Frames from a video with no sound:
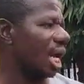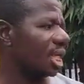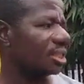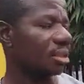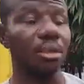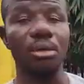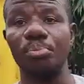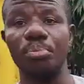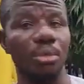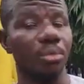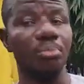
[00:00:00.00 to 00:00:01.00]
that
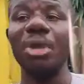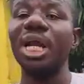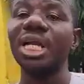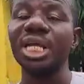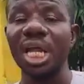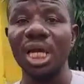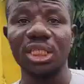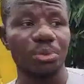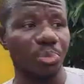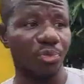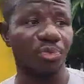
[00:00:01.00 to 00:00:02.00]
many
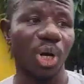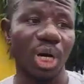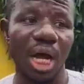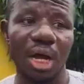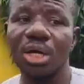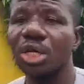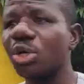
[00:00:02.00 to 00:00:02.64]
years before now.